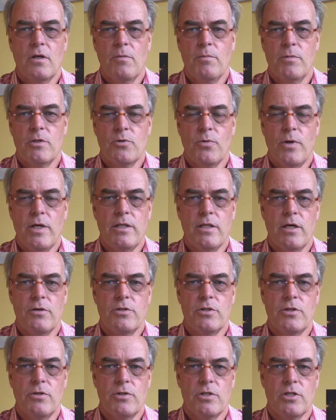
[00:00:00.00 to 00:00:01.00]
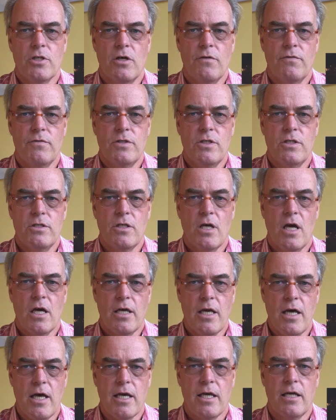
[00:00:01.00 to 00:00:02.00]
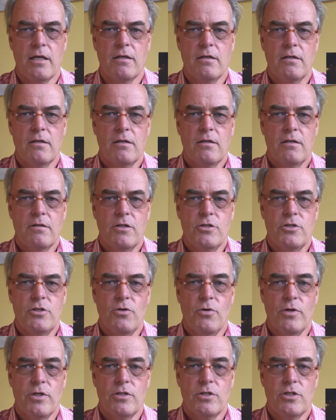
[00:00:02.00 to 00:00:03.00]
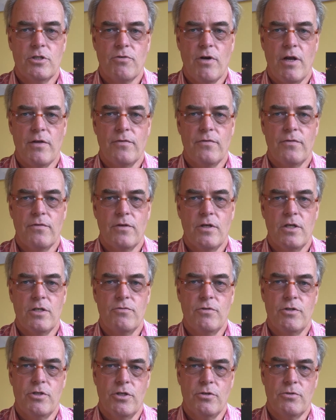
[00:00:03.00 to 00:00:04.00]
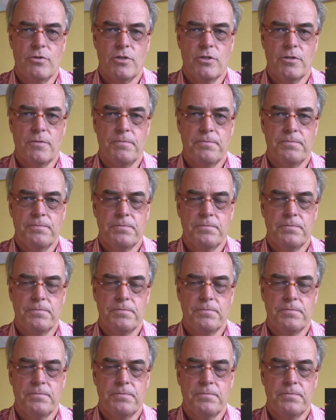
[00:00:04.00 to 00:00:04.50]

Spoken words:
between those two surfaces, again, the joint strength is reduced.